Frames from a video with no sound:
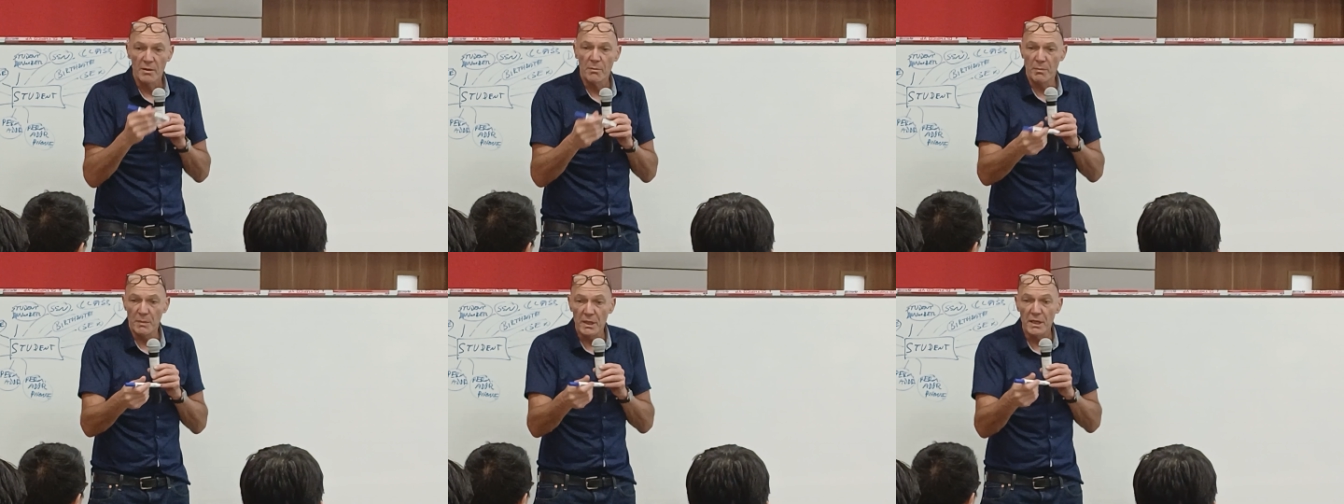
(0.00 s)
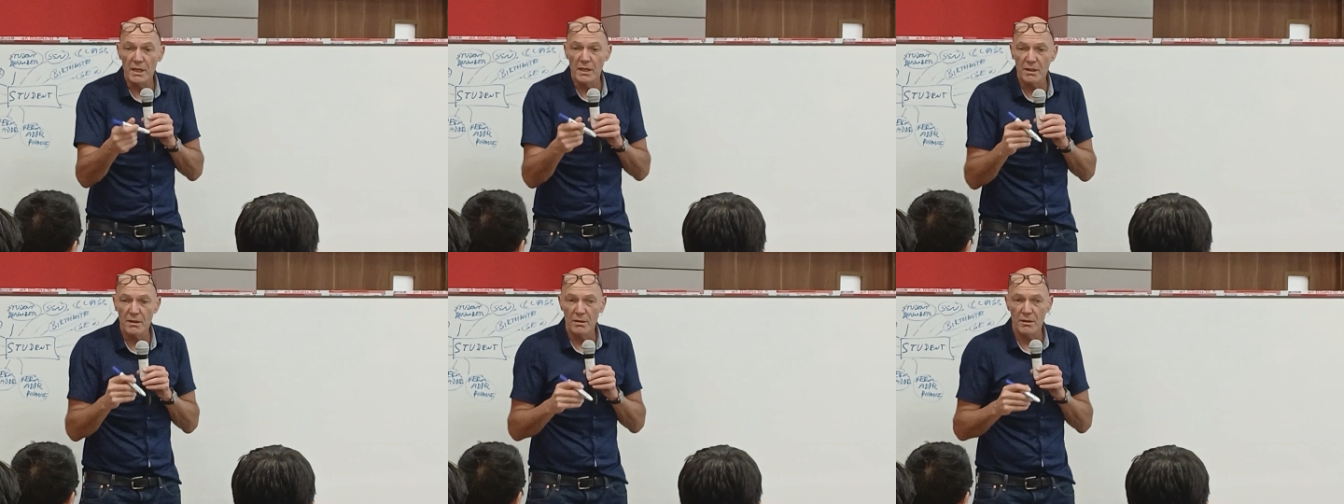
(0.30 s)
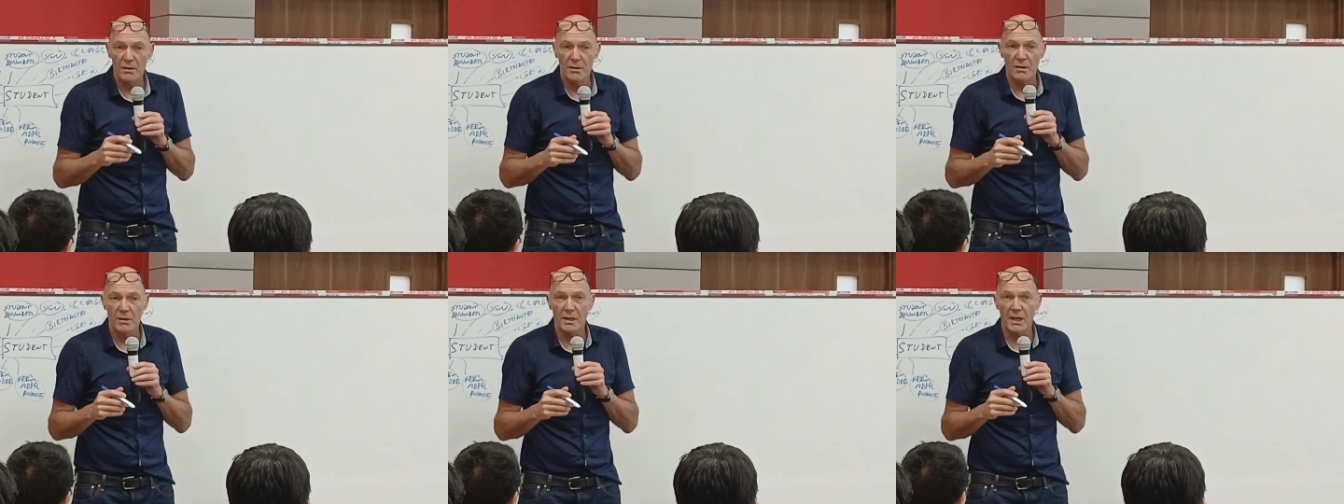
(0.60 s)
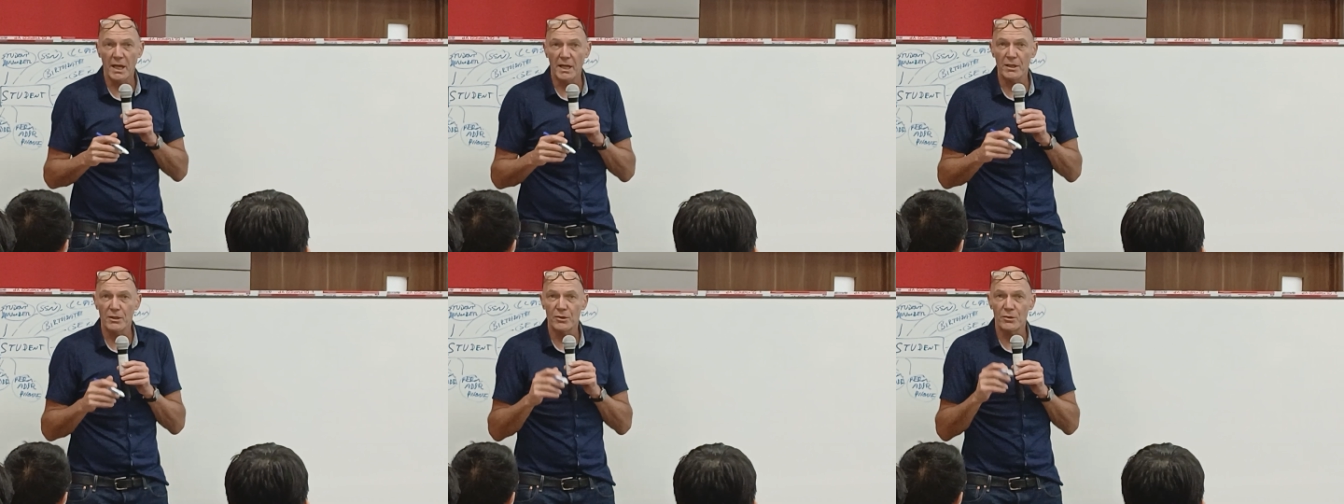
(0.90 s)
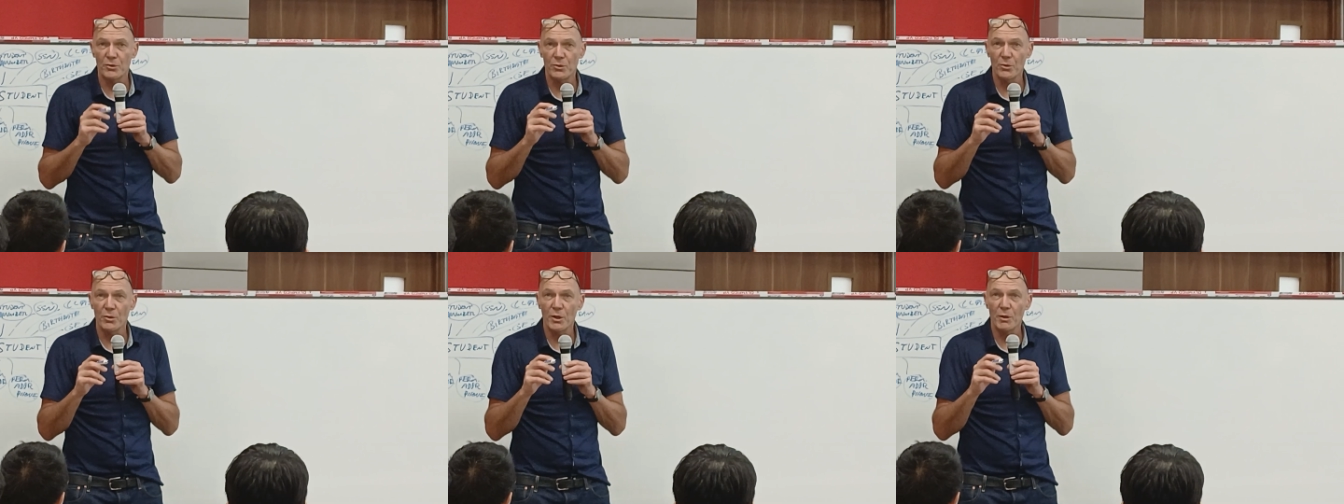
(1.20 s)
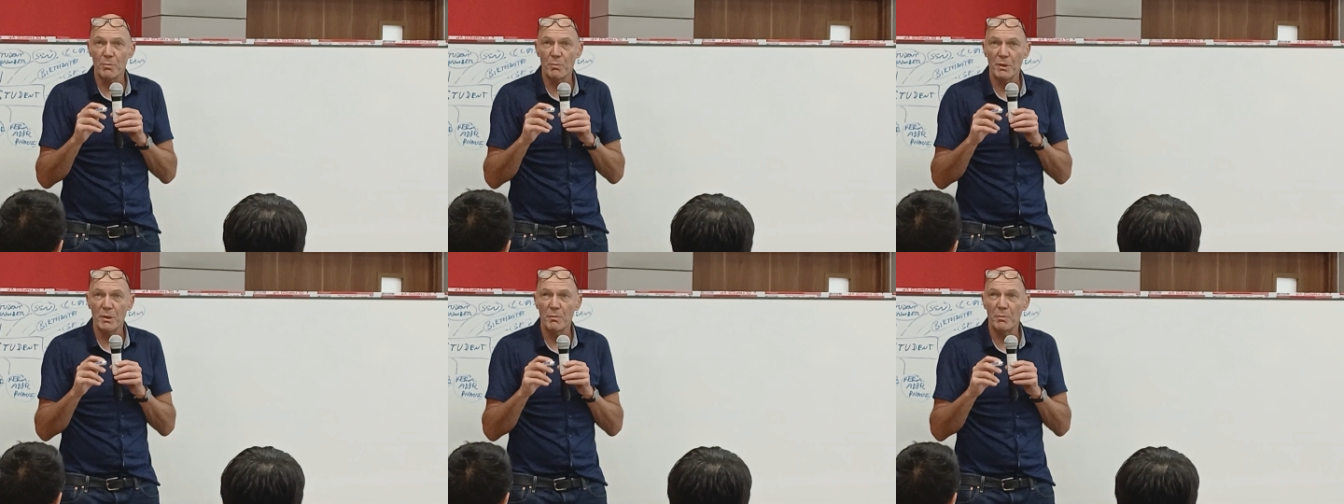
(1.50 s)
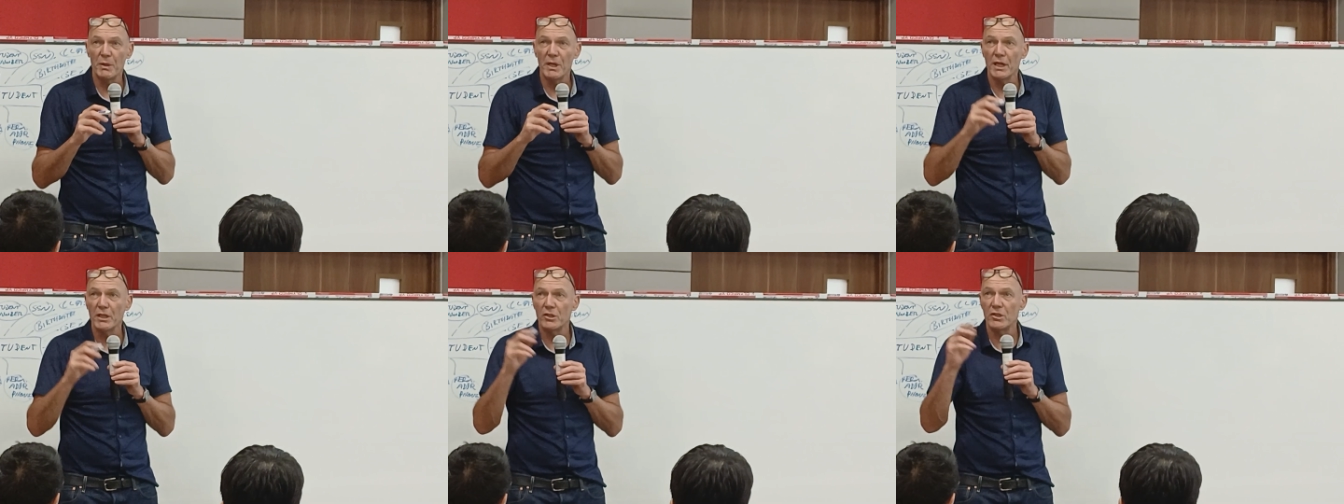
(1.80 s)
Meaning, can a student be
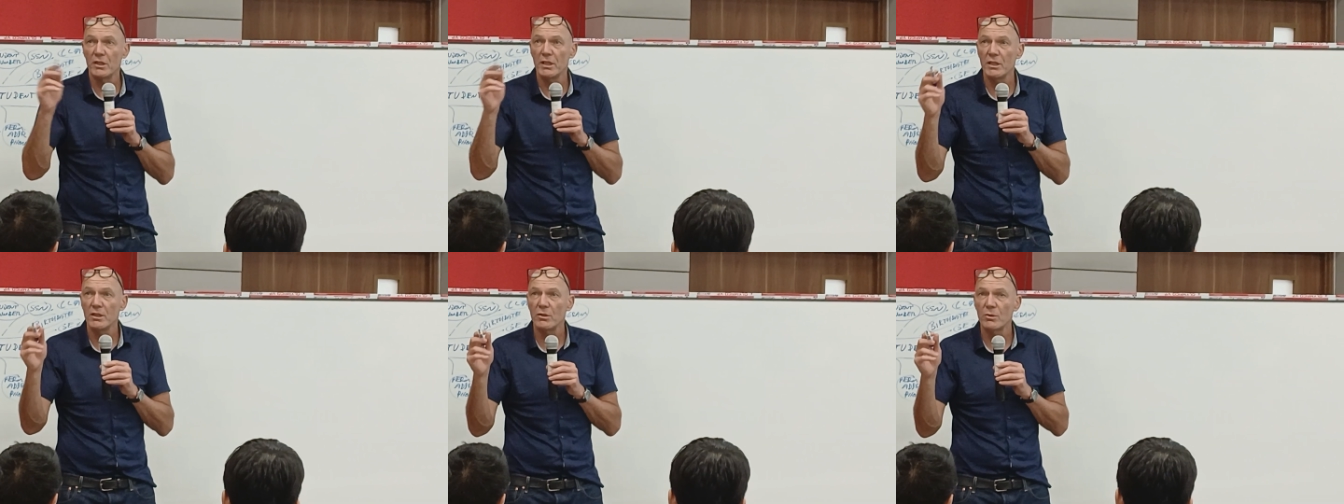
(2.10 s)
PhD